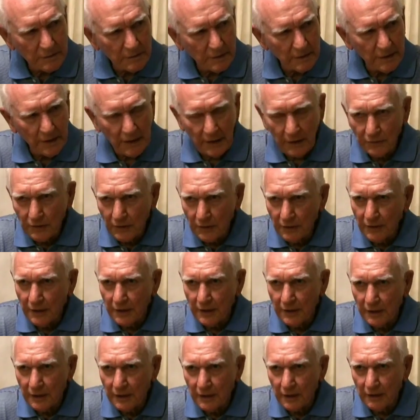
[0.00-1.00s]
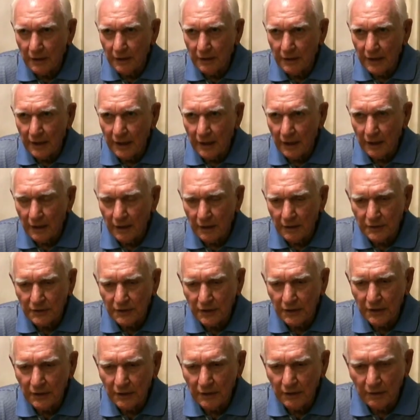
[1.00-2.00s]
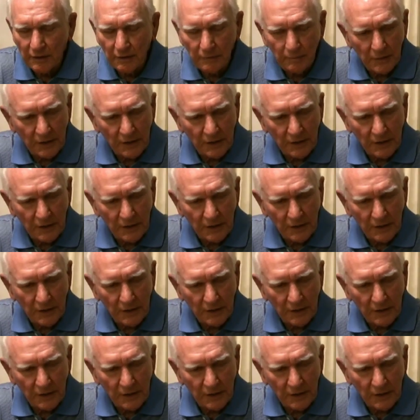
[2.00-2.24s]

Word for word: after they declared the island secured